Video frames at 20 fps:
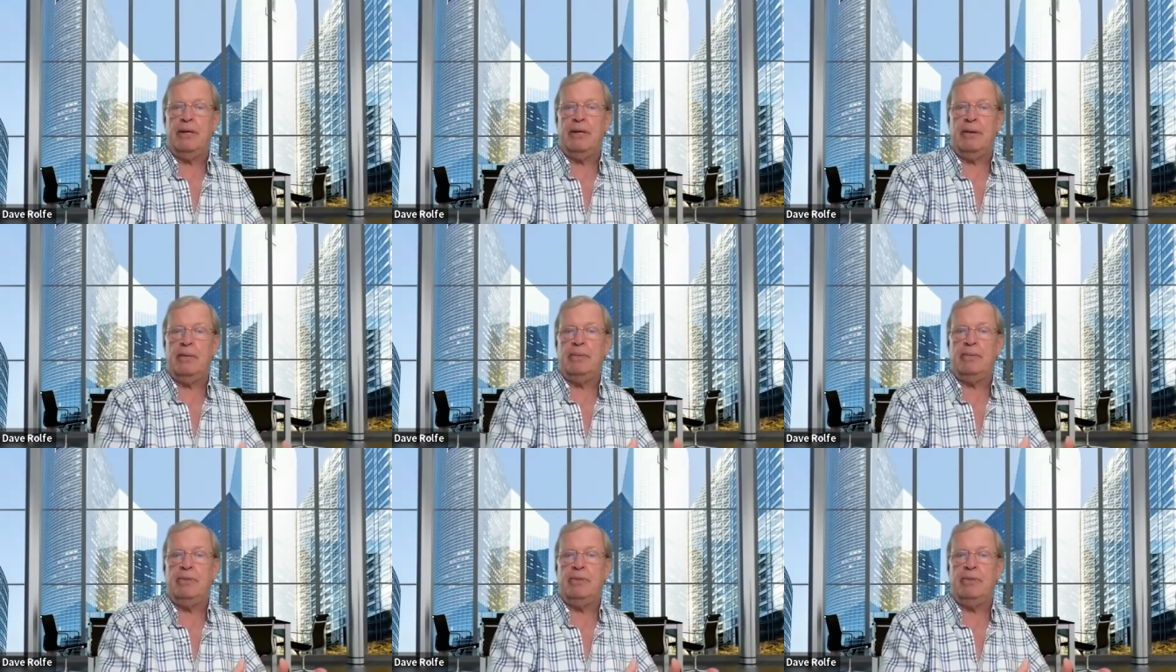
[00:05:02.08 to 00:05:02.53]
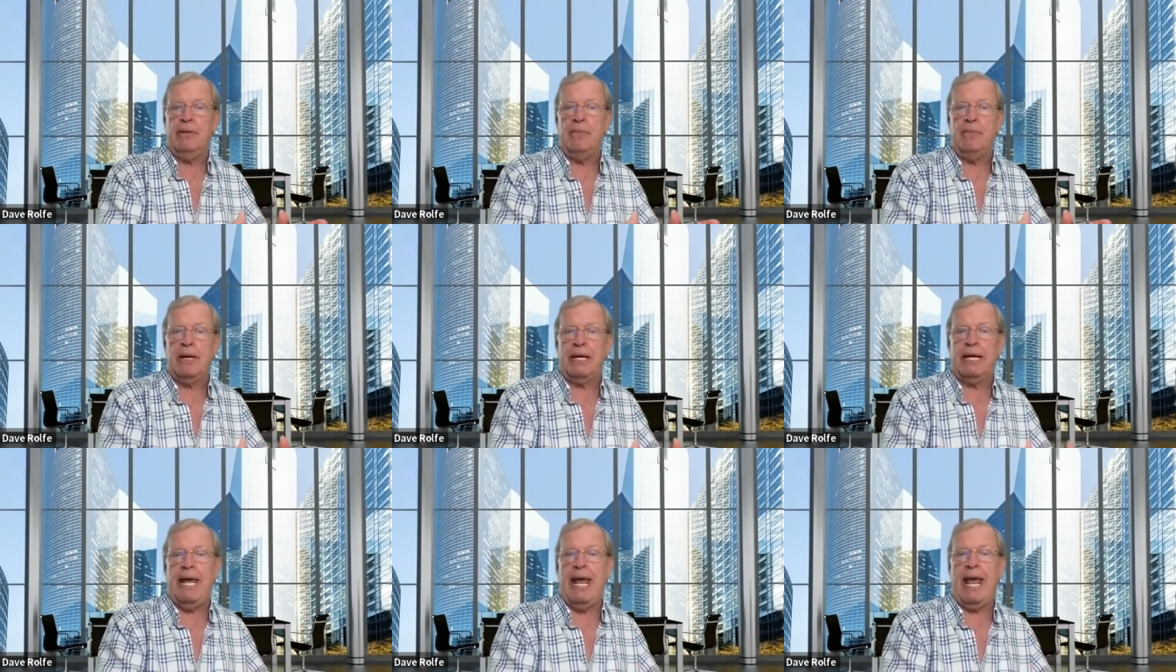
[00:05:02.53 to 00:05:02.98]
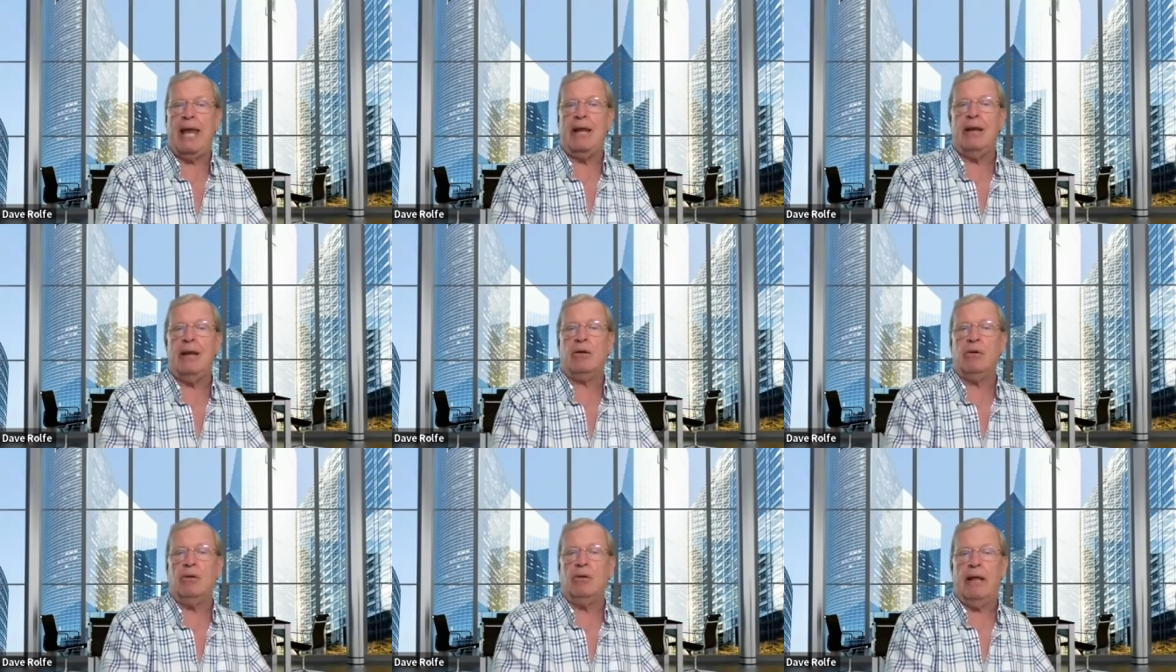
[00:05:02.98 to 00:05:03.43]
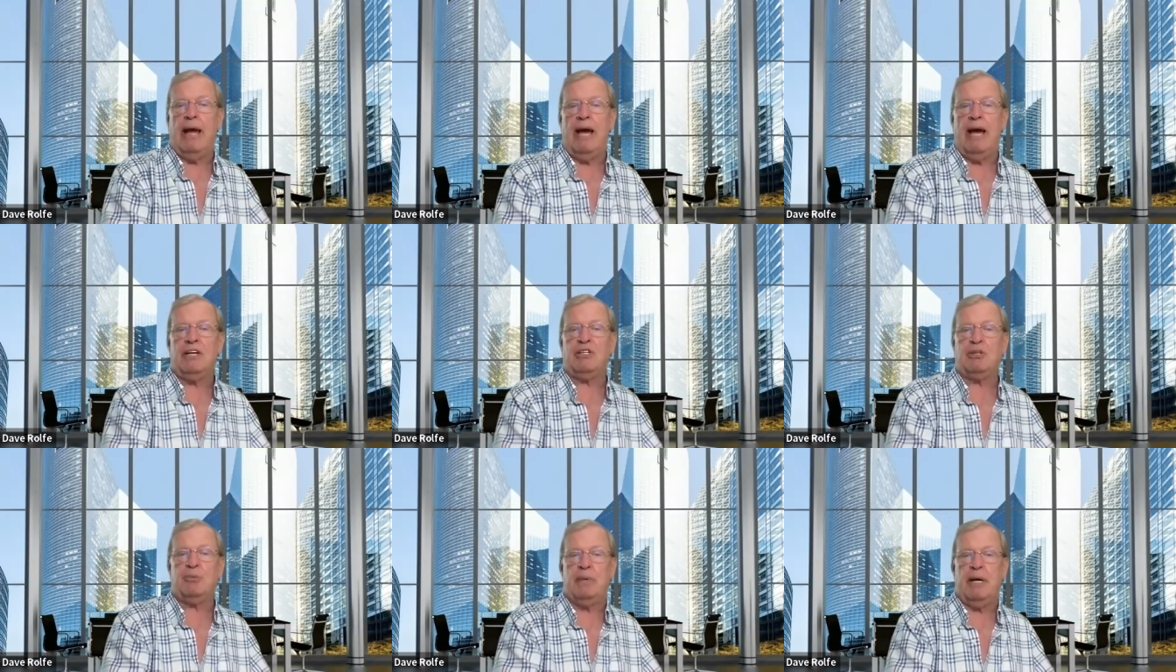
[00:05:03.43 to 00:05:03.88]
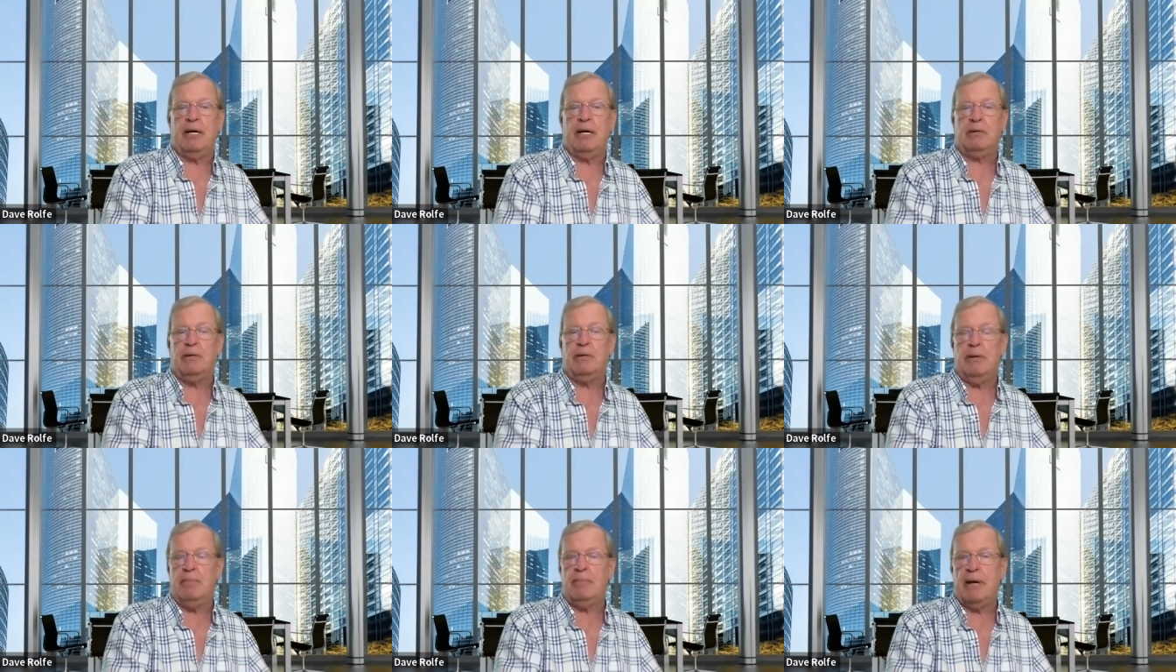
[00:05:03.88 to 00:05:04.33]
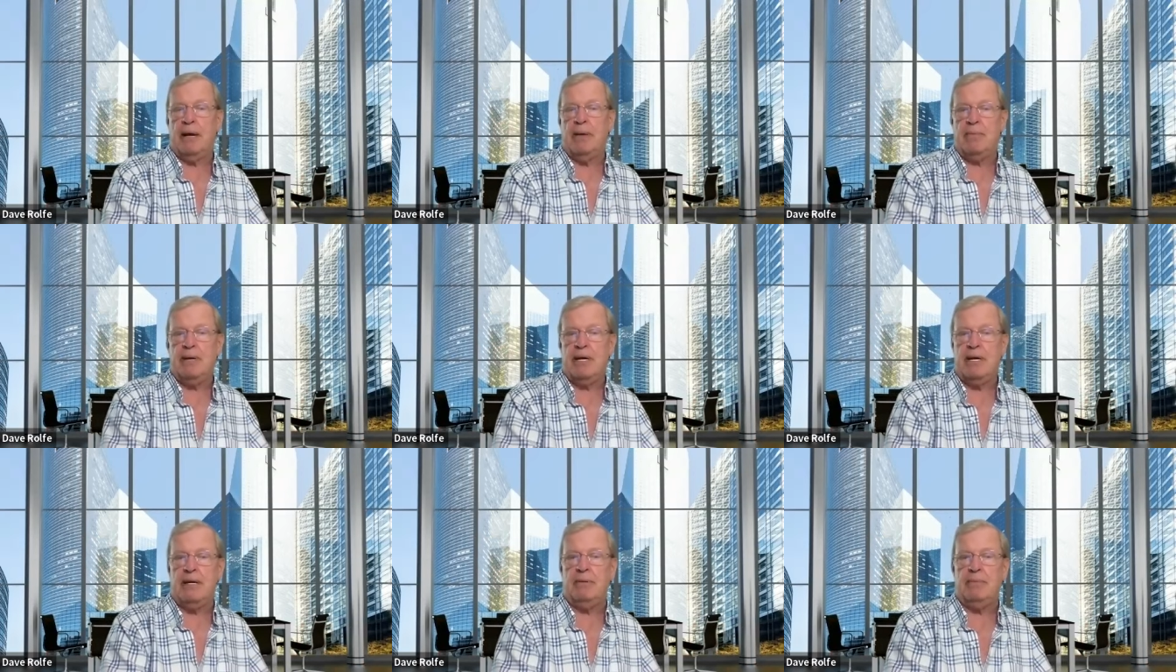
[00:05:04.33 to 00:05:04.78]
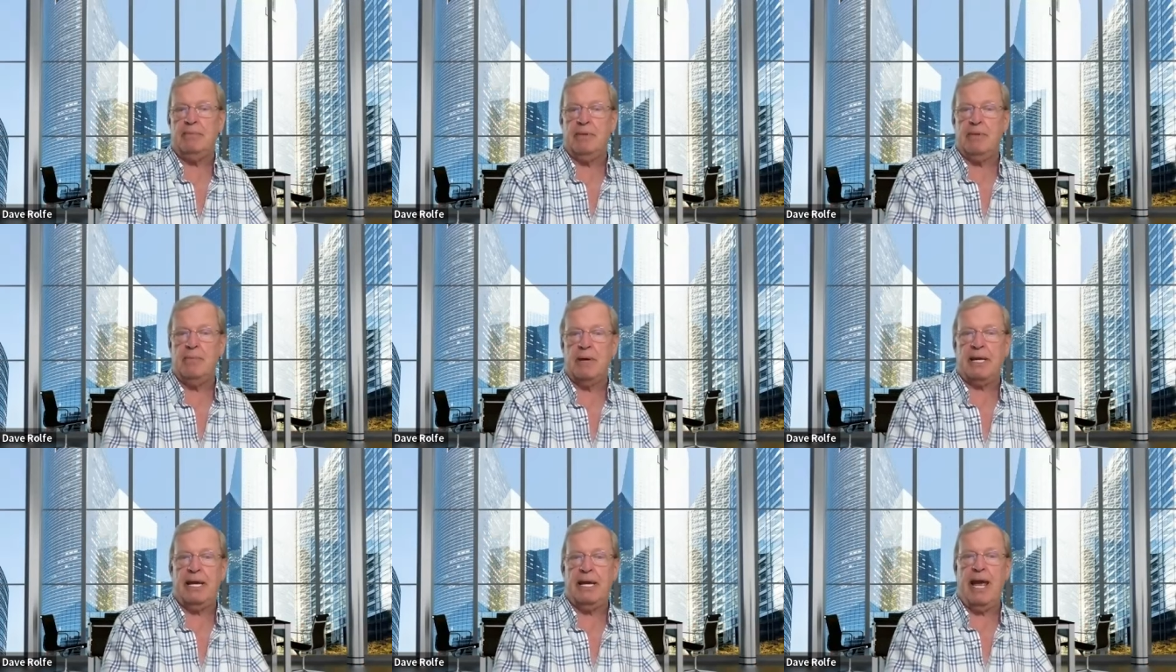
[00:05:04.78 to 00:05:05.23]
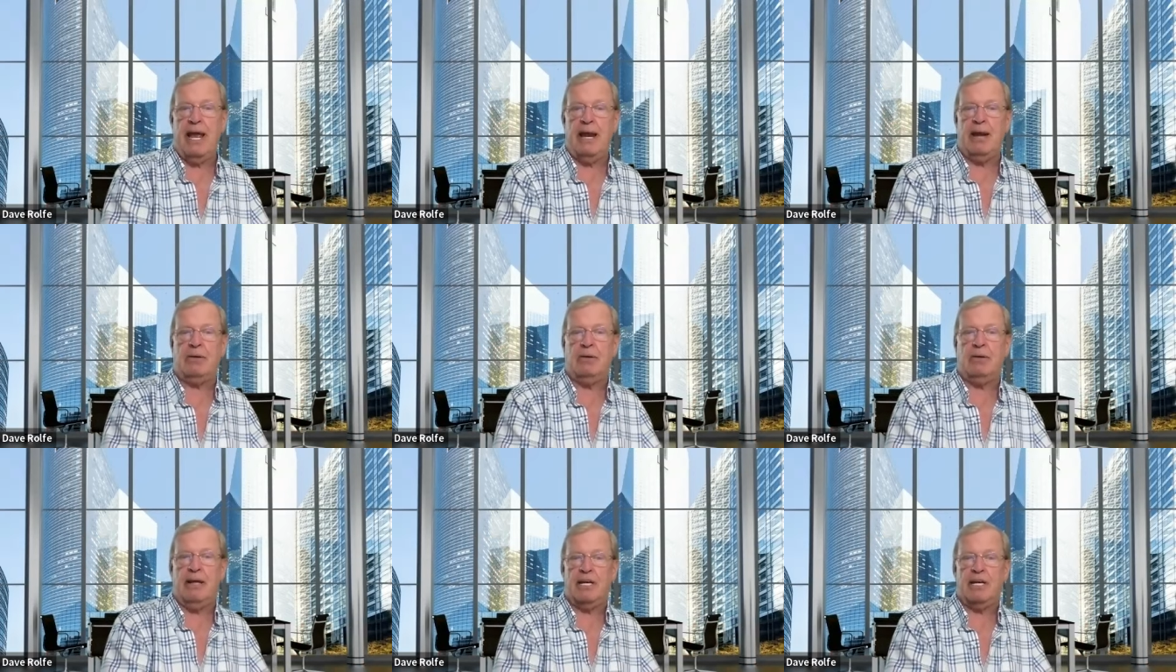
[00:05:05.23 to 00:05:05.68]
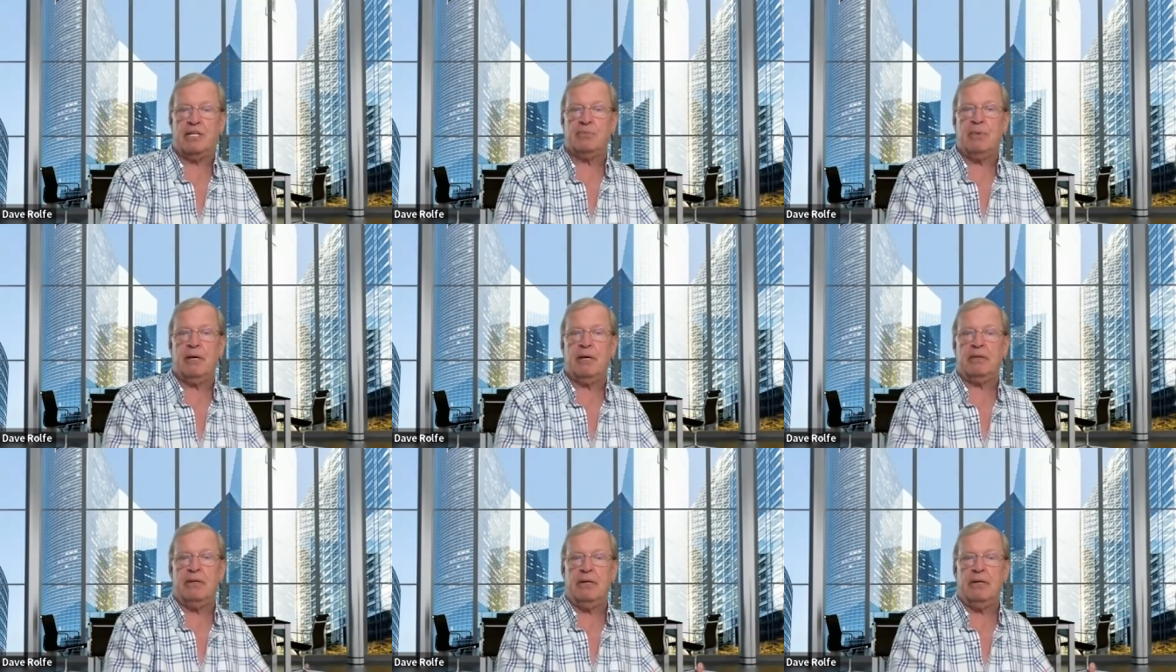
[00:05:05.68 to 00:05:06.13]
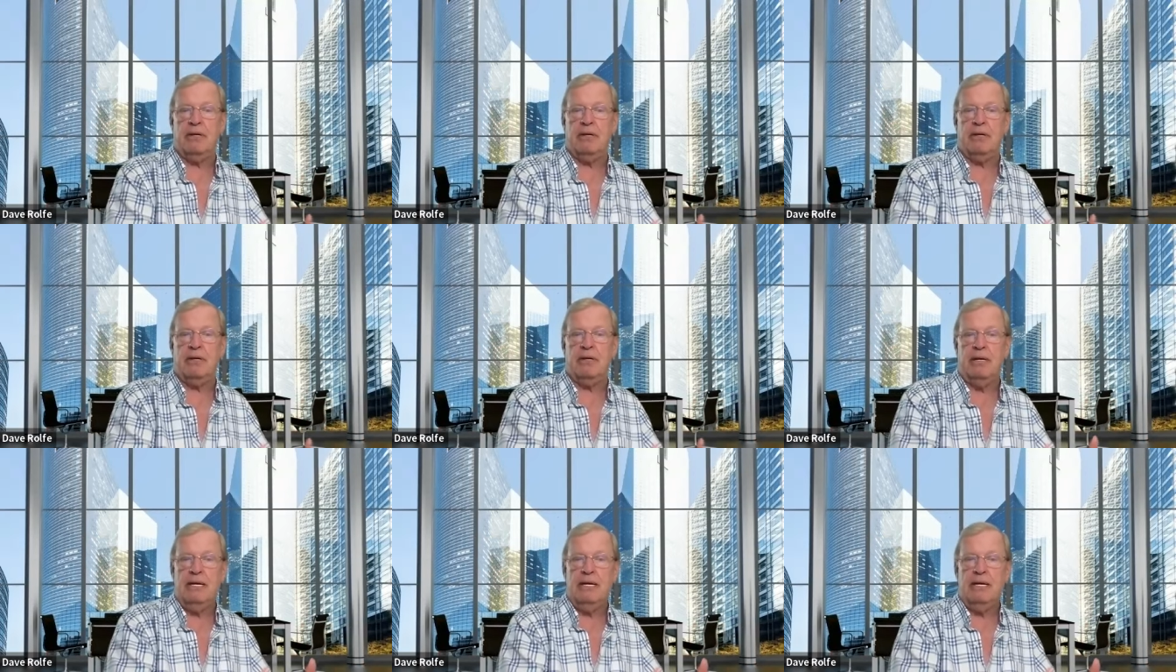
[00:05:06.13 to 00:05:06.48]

the the mechanical aspect, and by I mean the mechanical aspect, the,